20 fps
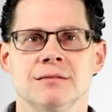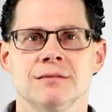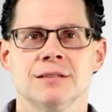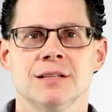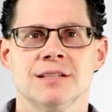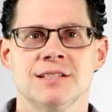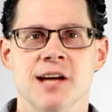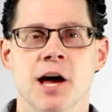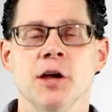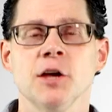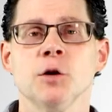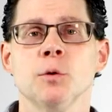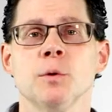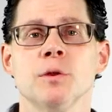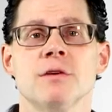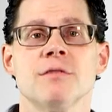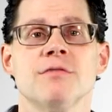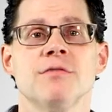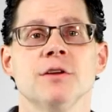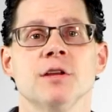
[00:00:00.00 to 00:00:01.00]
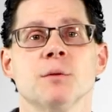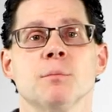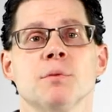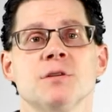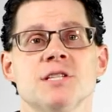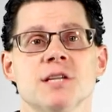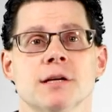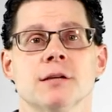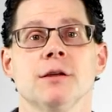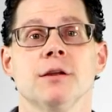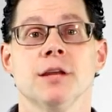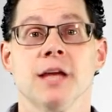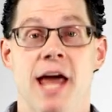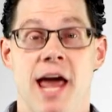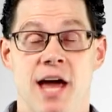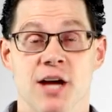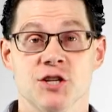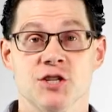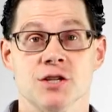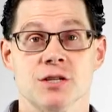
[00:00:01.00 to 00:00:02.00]
to tell you when they're feeling particularly
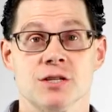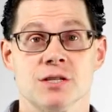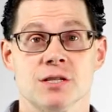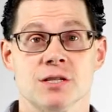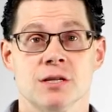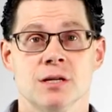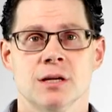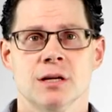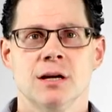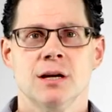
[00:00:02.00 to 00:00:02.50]
anxious.